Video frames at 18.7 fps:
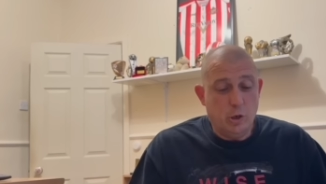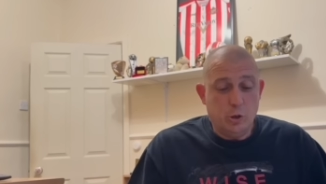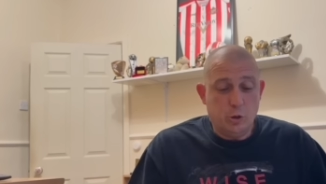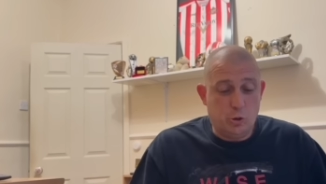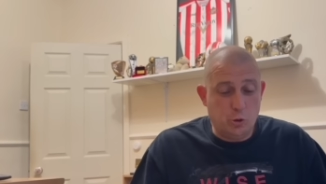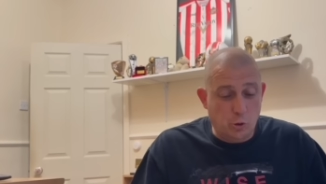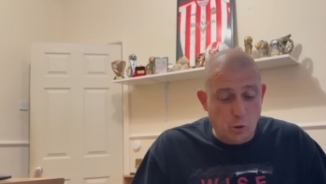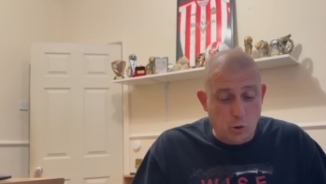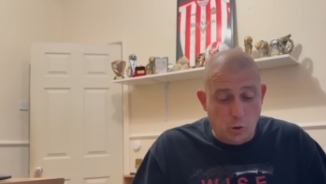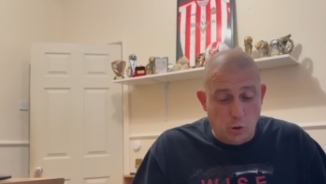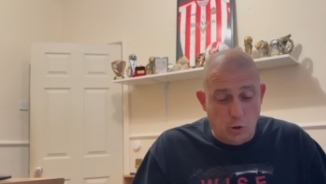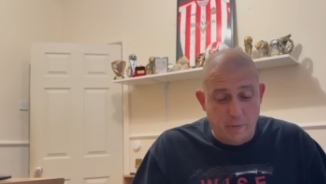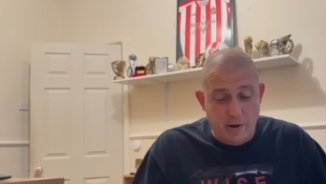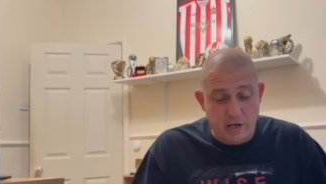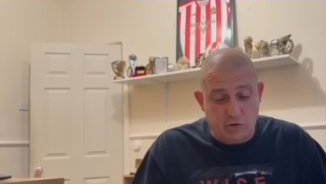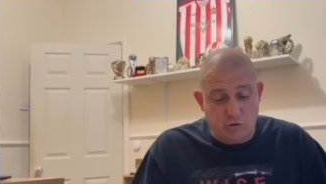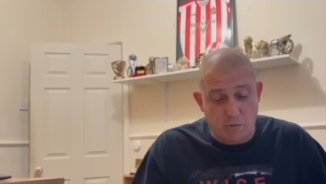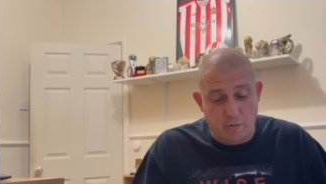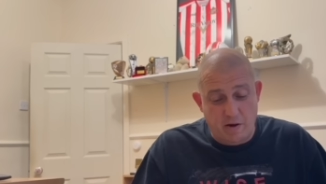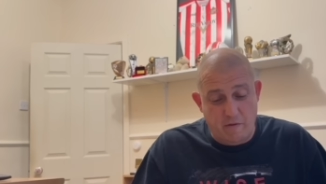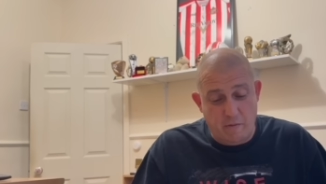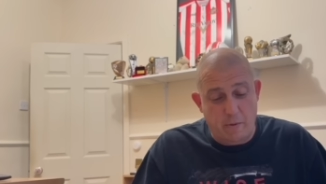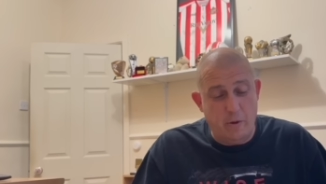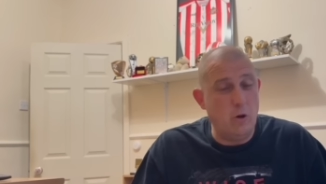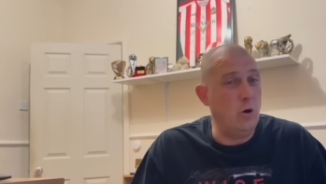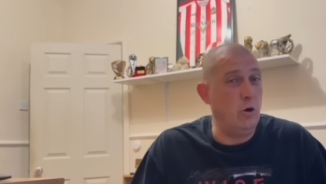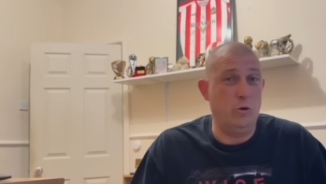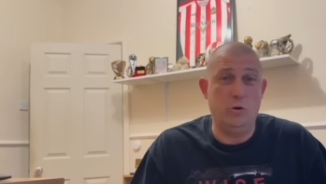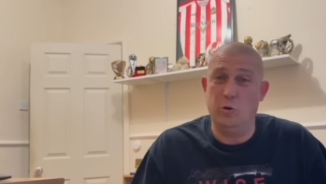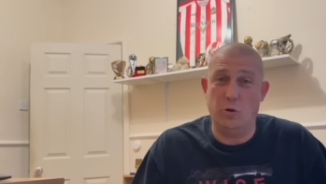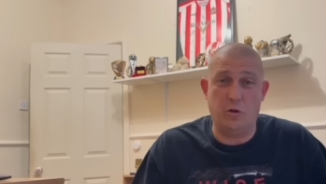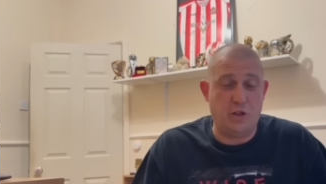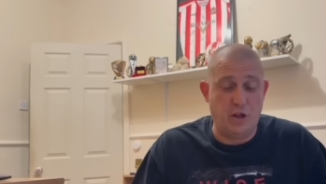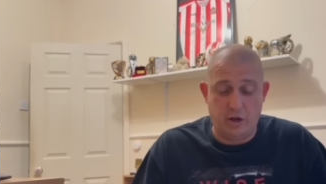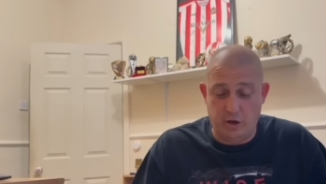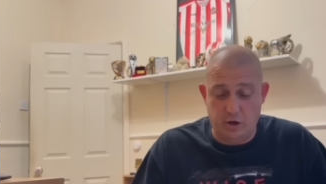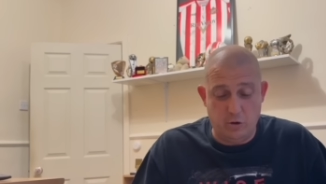Joe Gomez from Liverpool, no
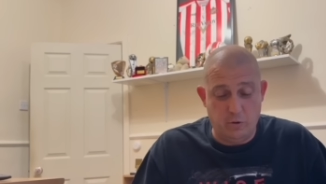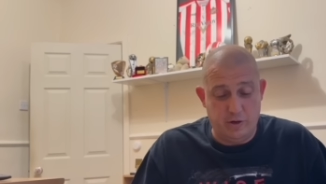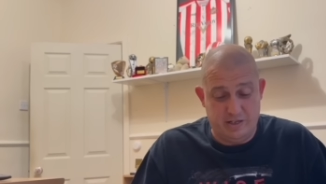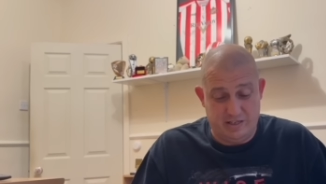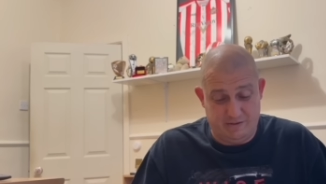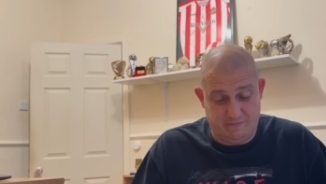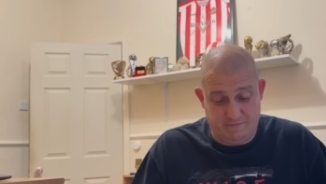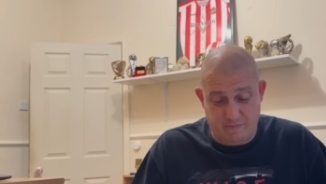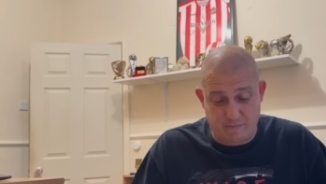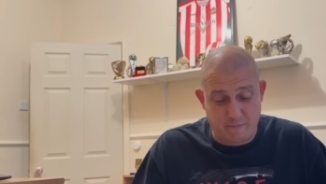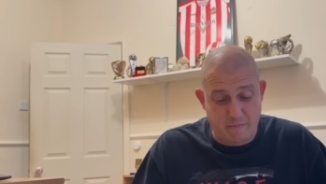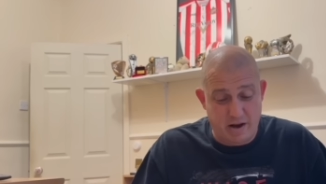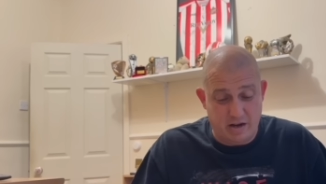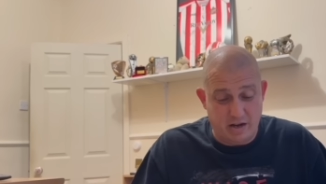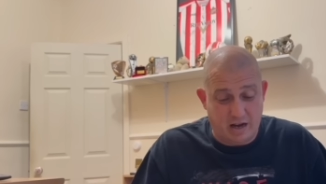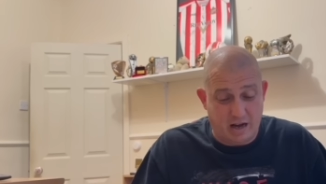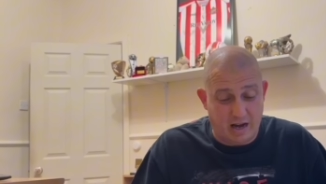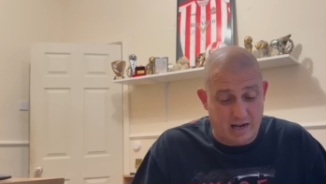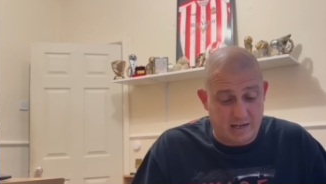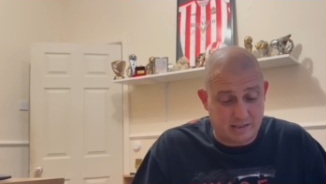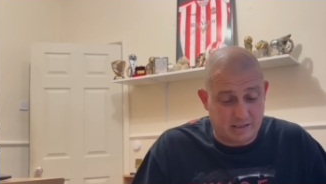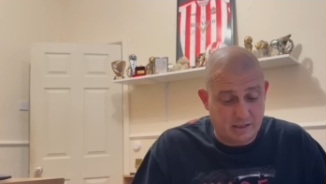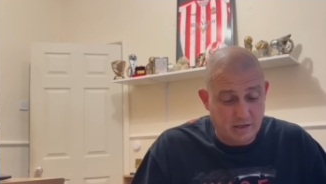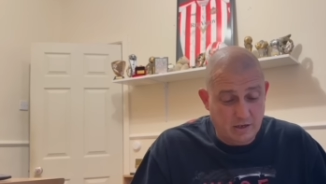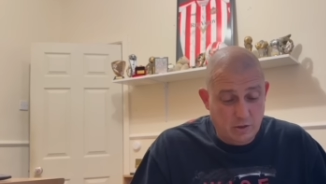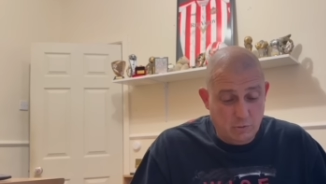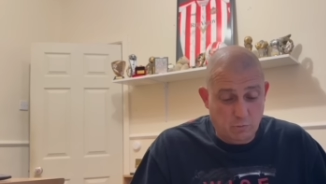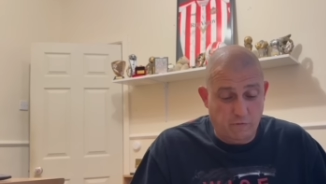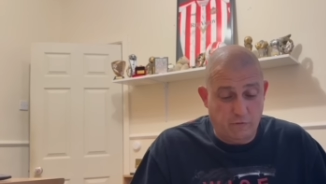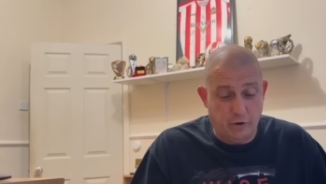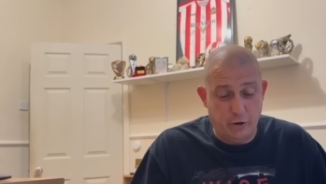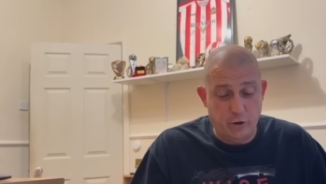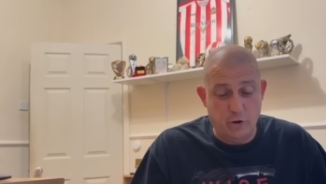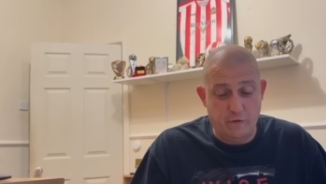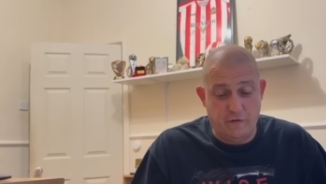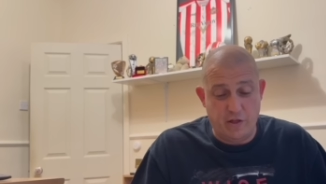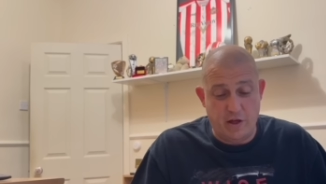thank you, he's made of glass. We've got
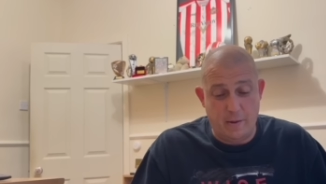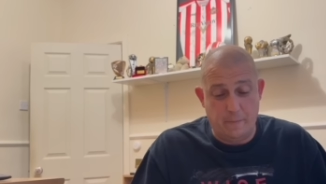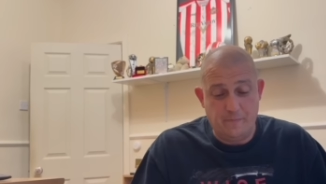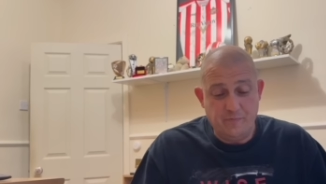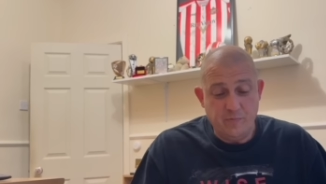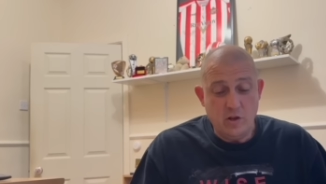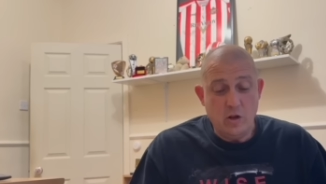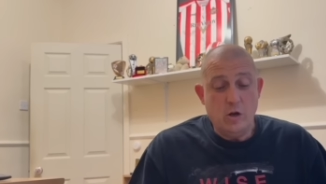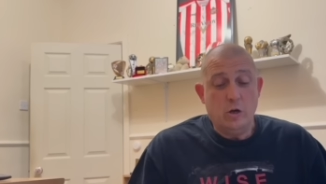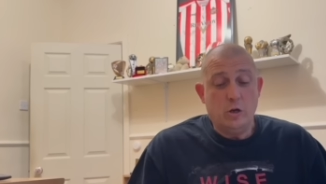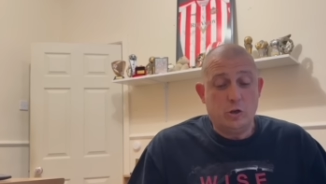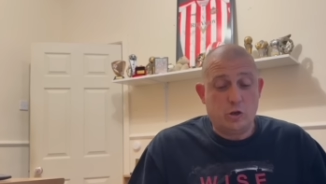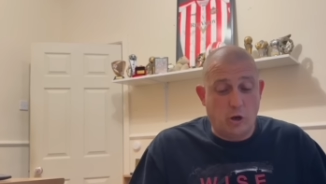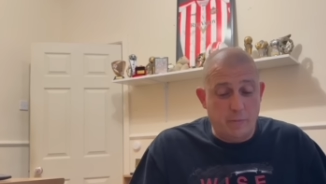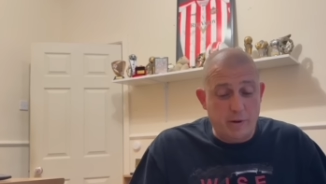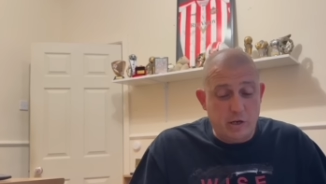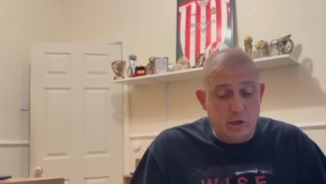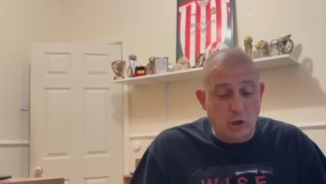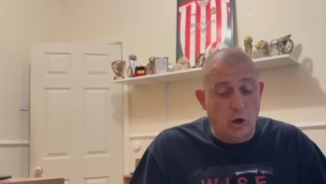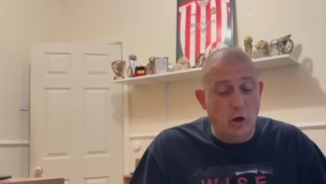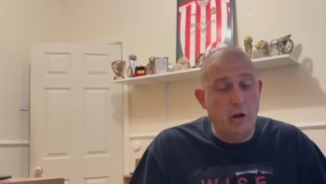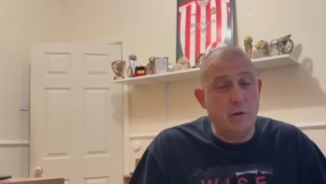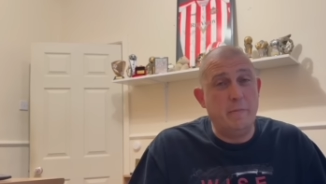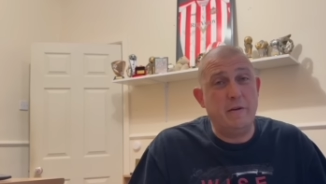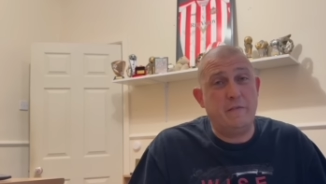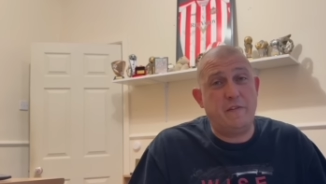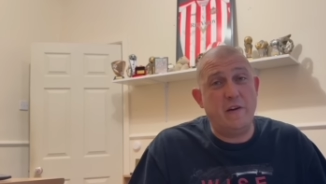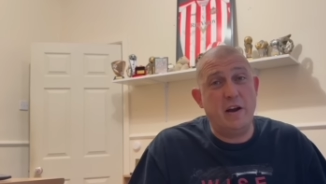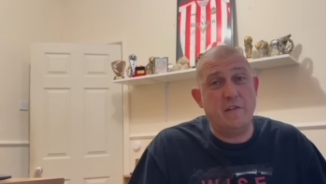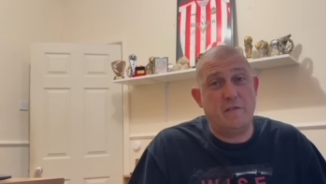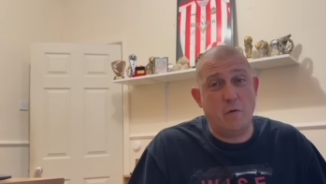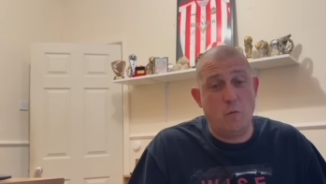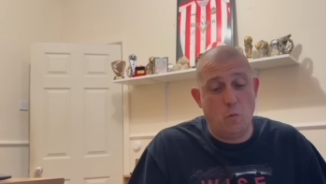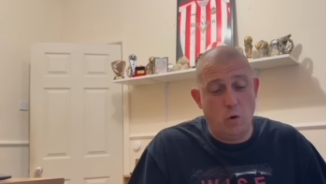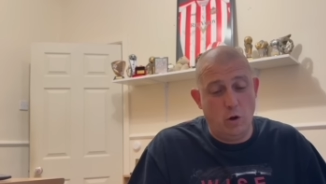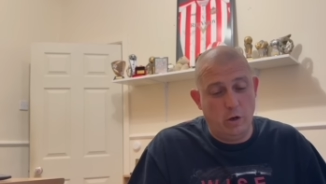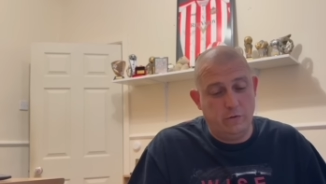enough of them. Tommy Doyle, midfielder
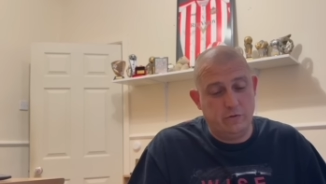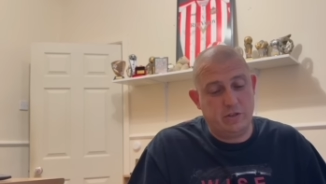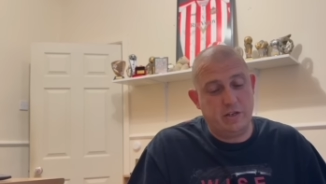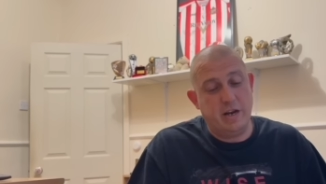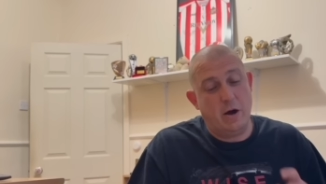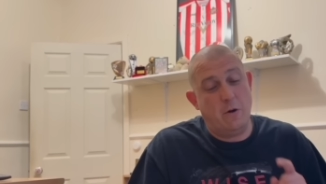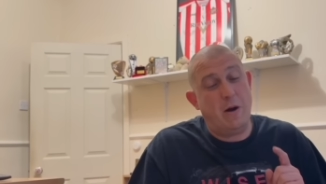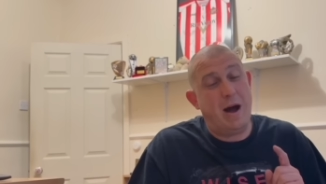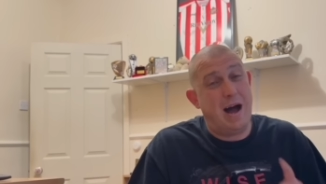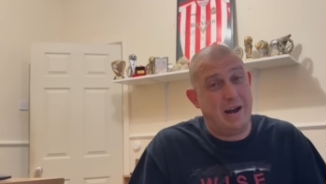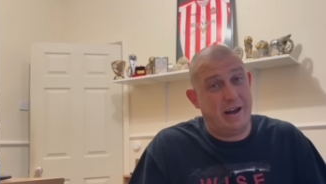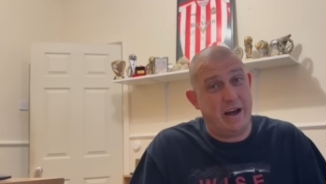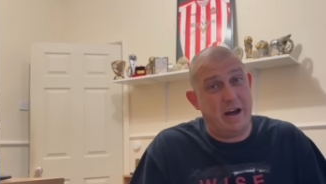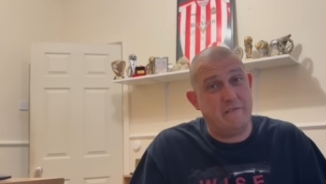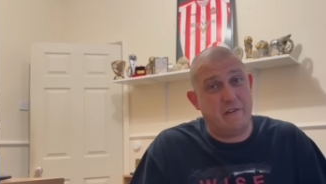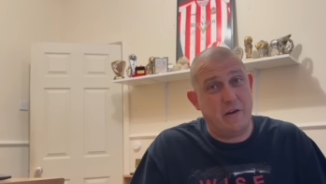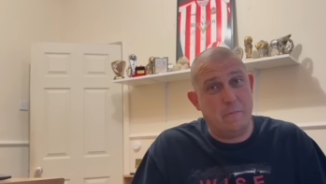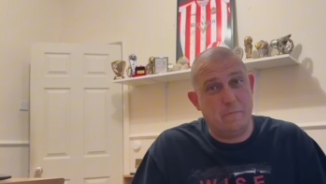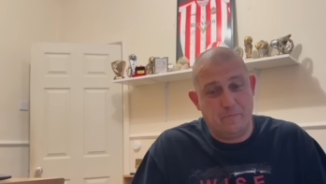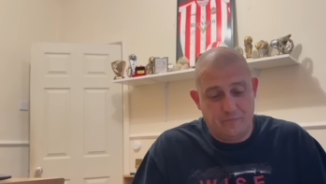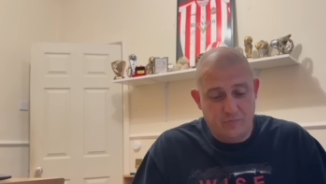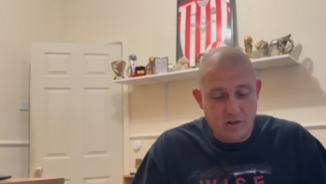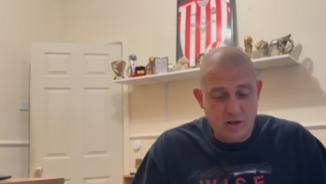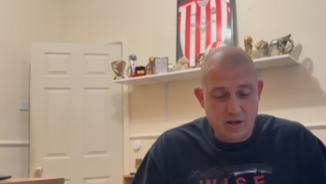from Wolves, now I have him.